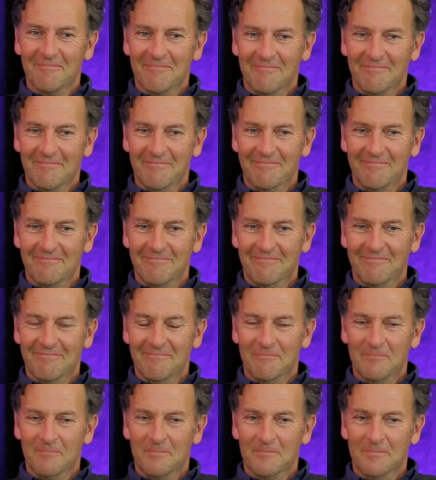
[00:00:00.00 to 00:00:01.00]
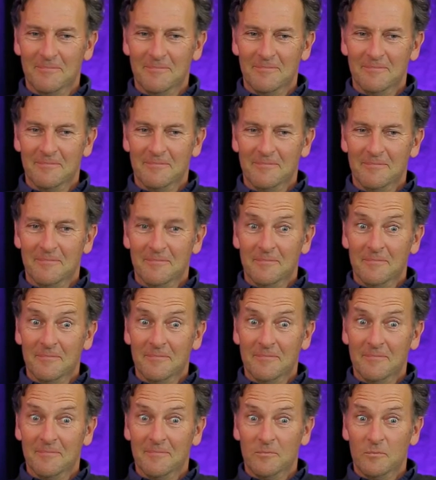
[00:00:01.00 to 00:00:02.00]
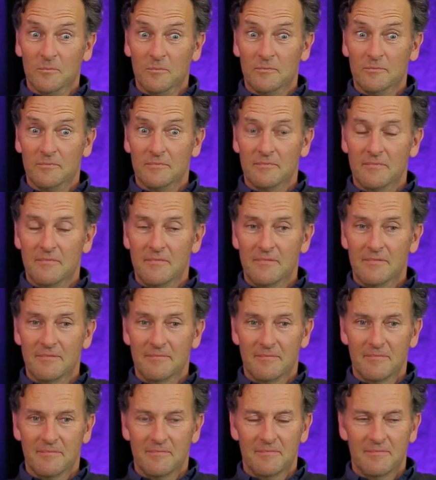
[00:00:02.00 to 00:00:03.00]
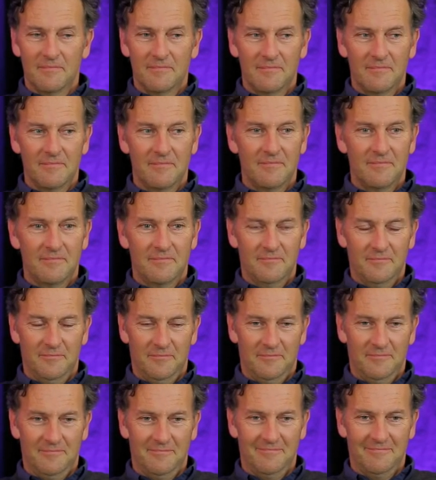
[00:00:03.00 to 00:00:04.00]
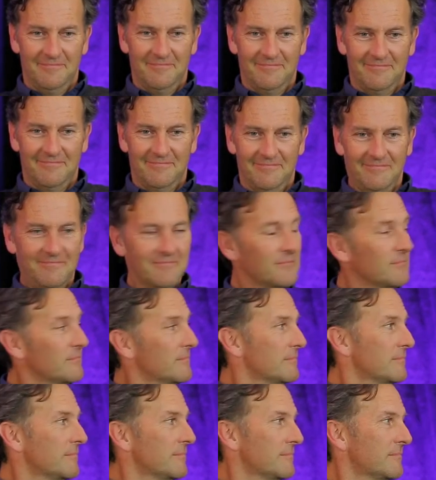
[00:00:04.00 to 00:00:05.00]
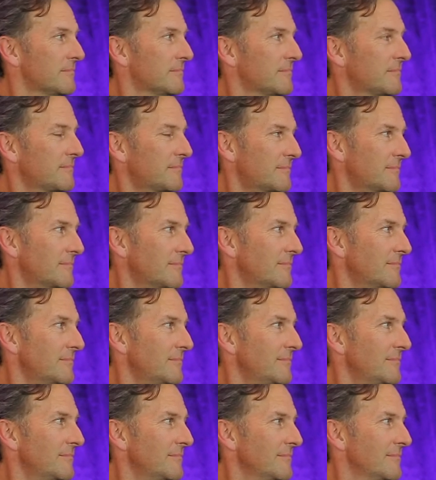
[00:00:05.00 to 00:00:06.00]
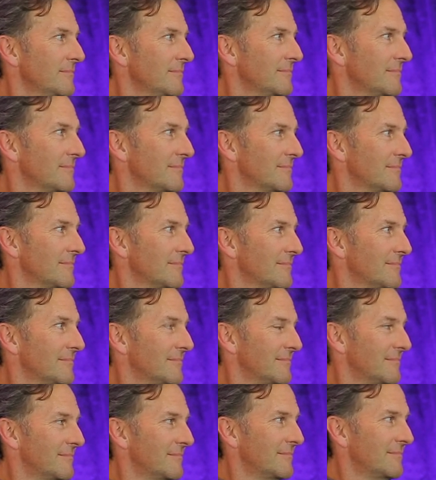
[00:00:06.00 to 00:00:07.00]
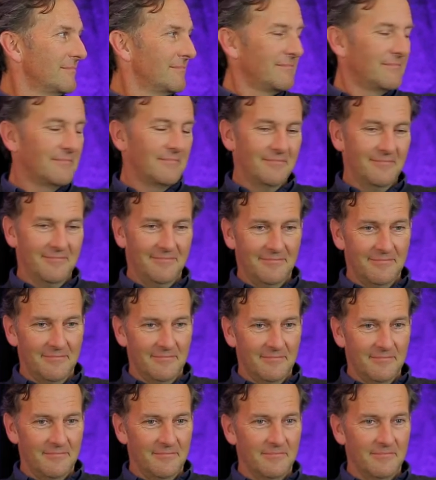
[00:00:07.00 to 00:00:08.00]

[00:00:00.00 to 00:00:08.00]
[no speech]